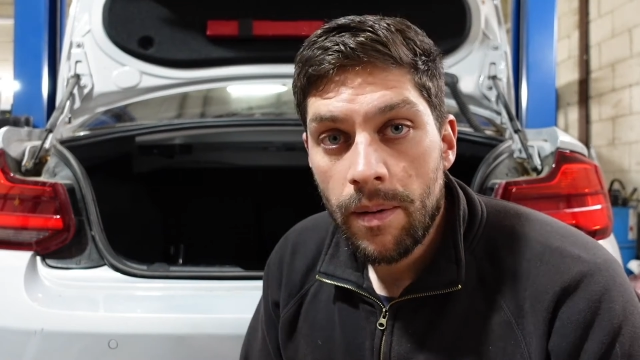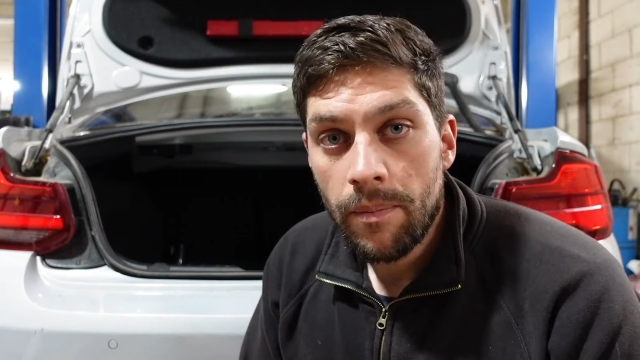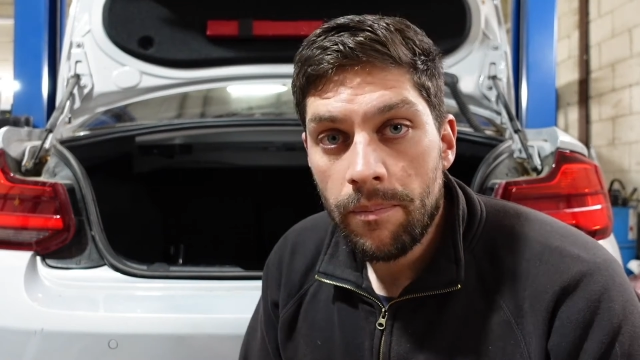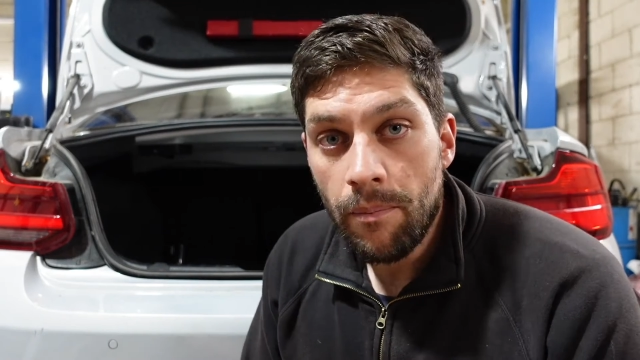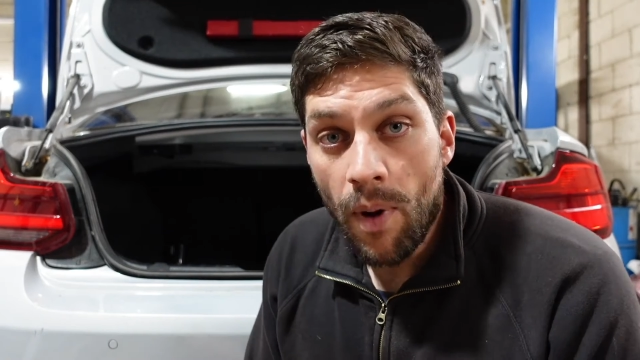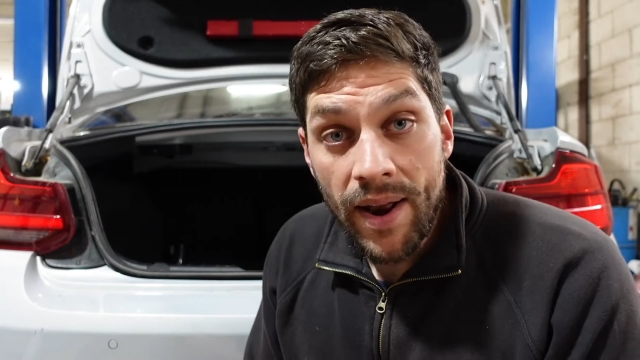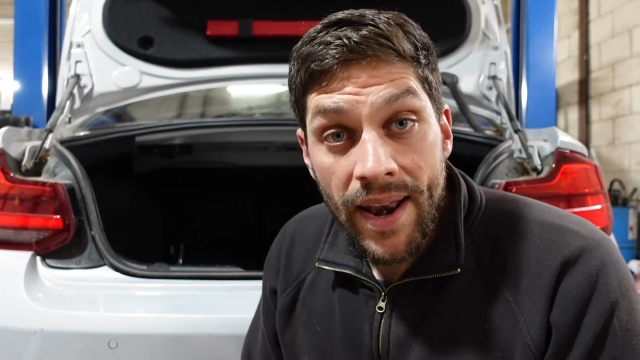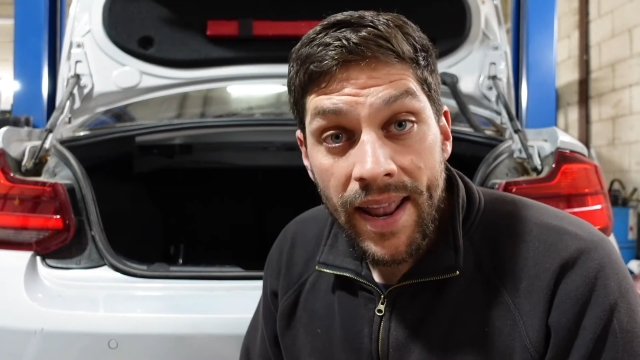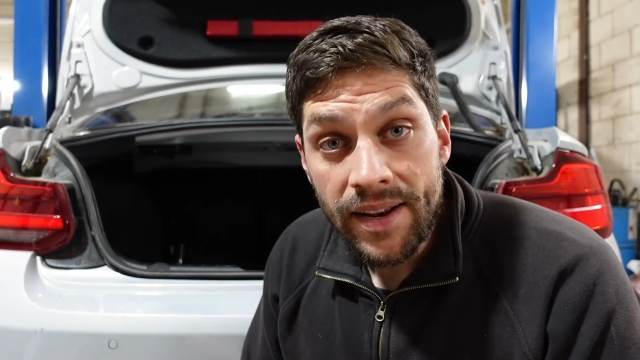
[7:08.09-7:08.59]

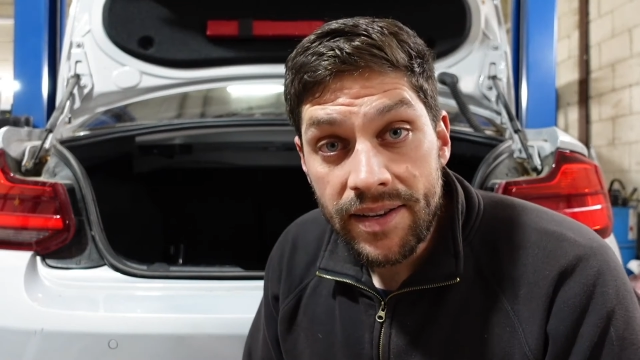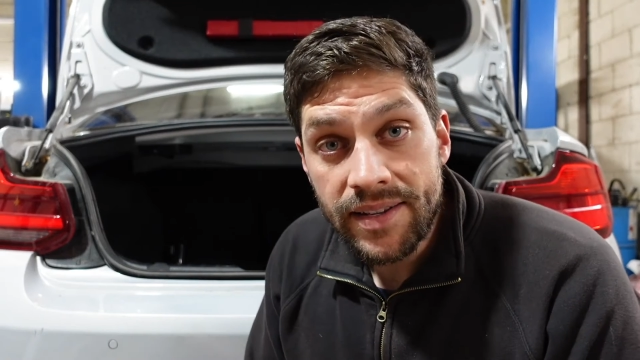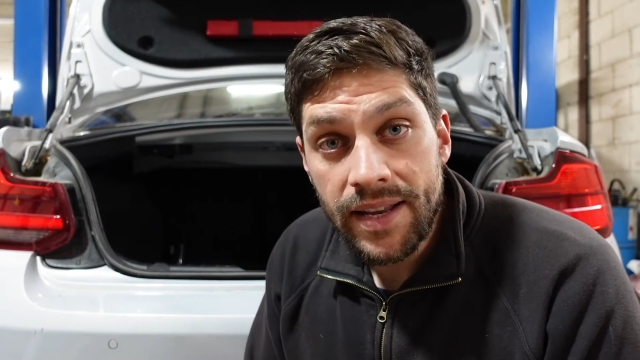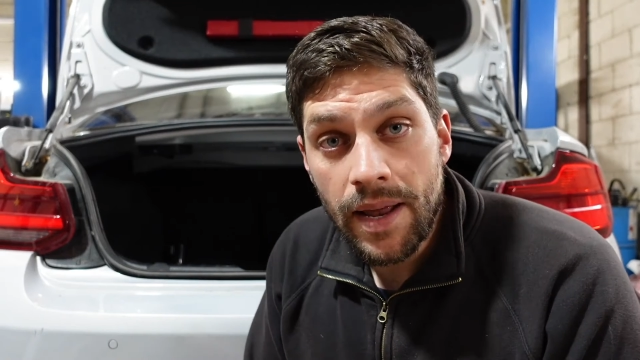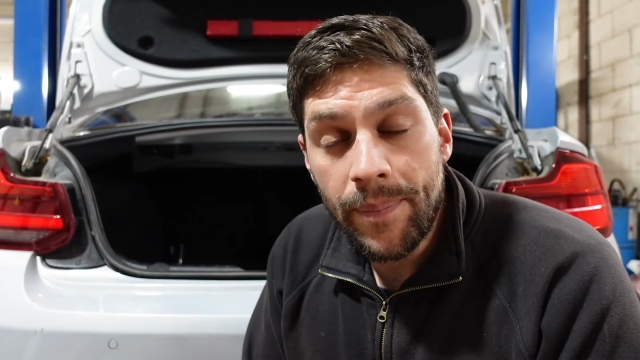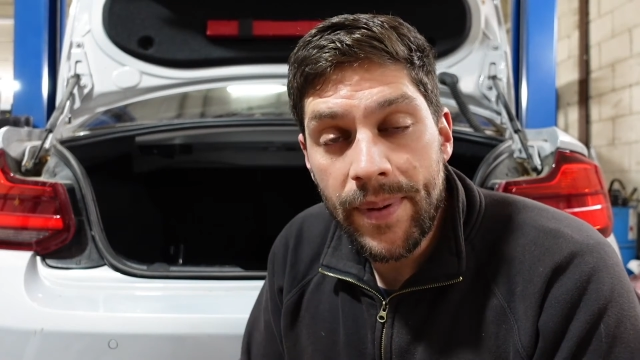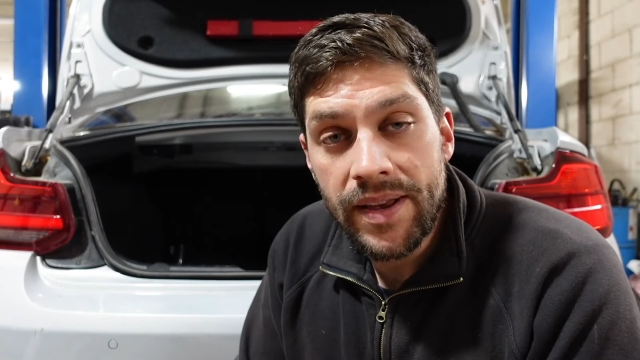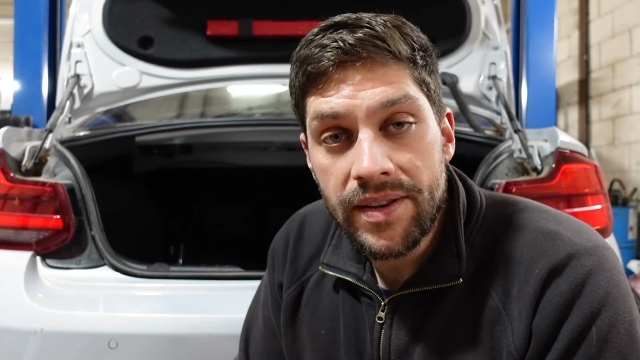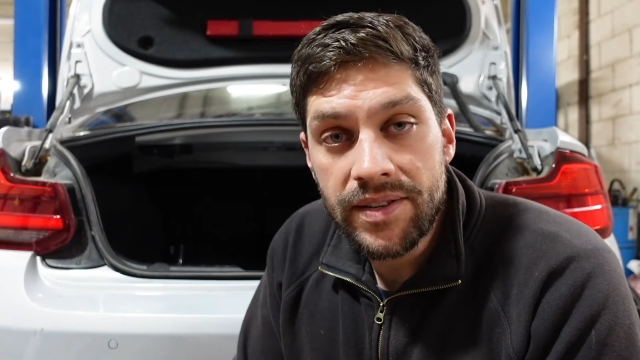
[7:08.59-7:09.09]
My next
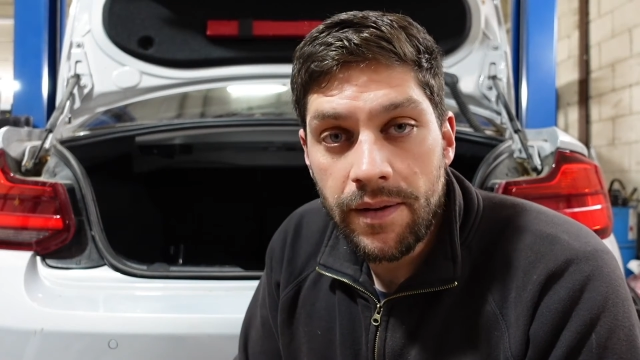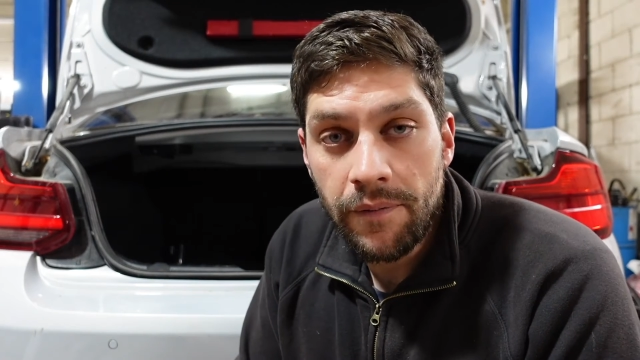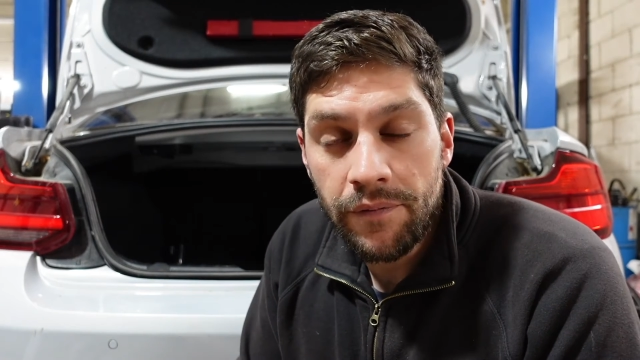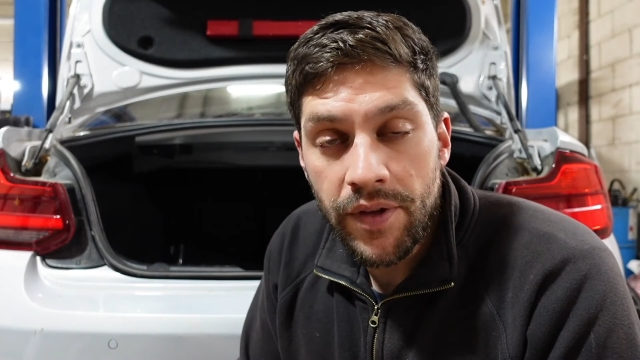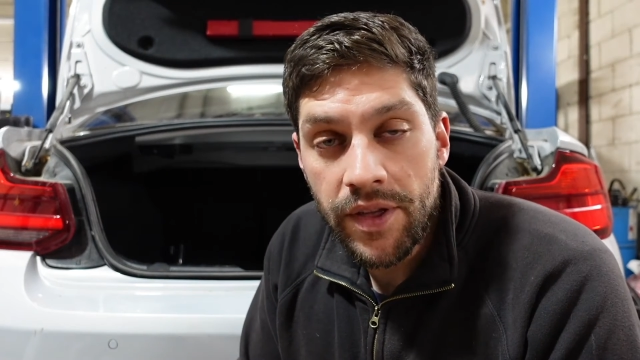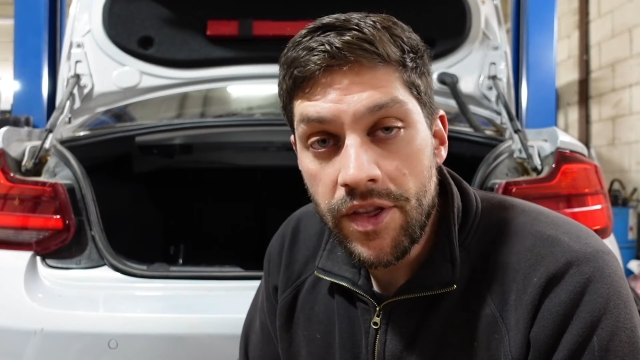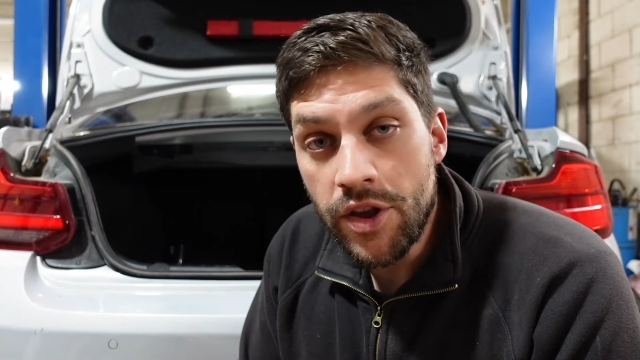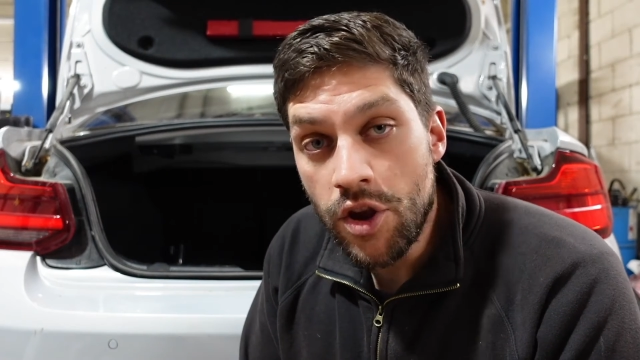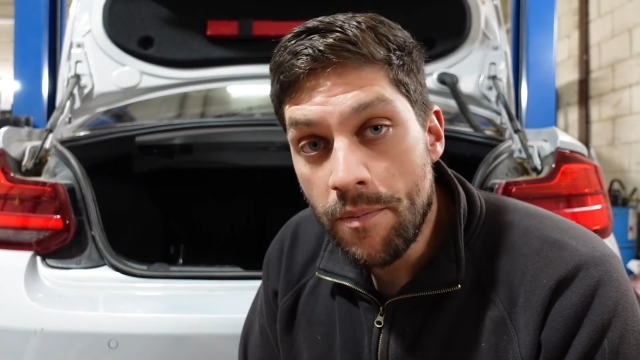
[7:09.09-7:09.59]
tip is
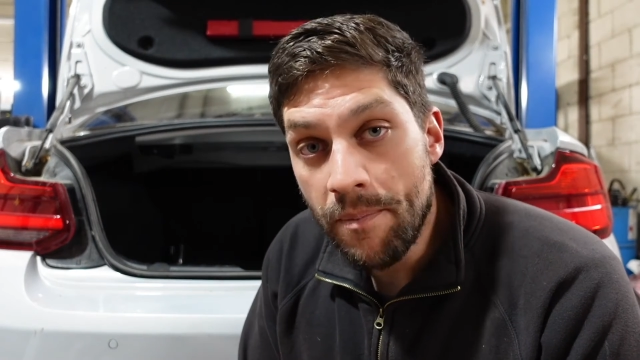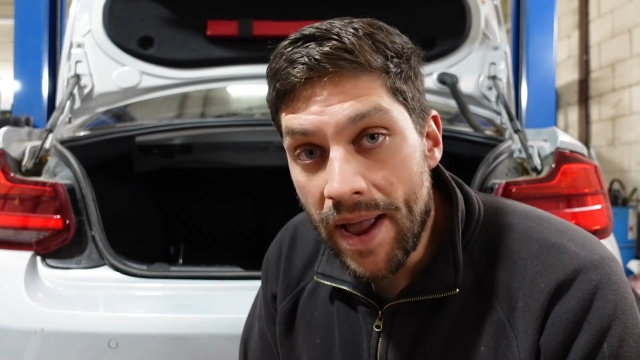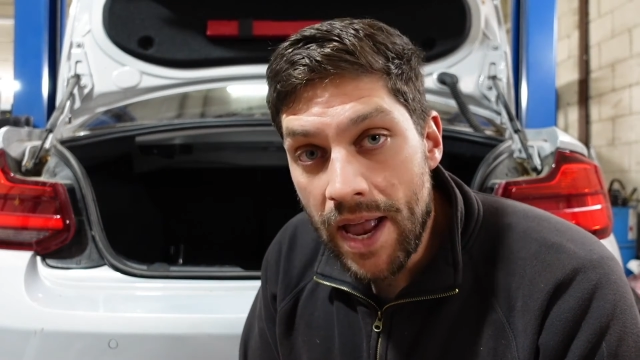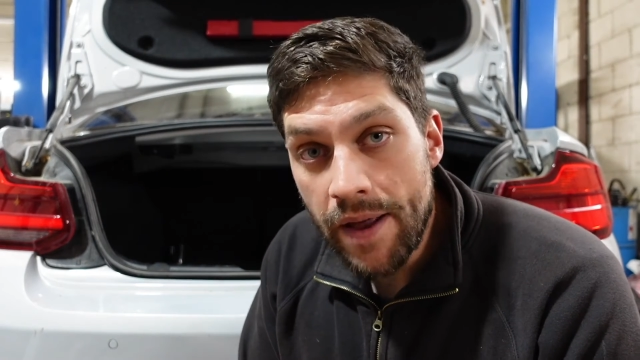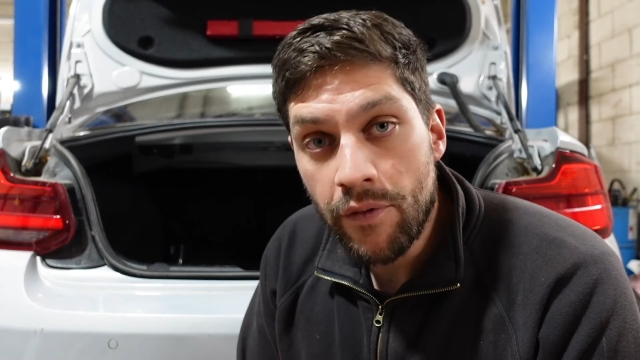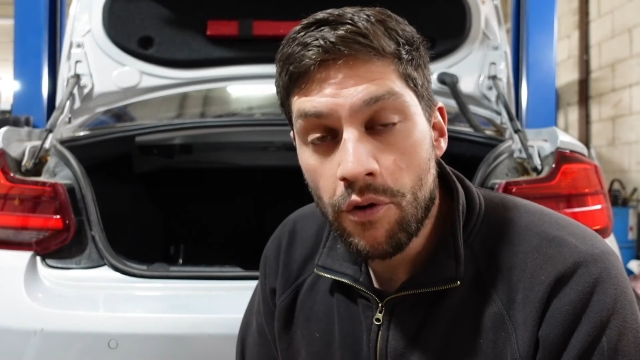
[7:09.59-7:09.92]
something that you may have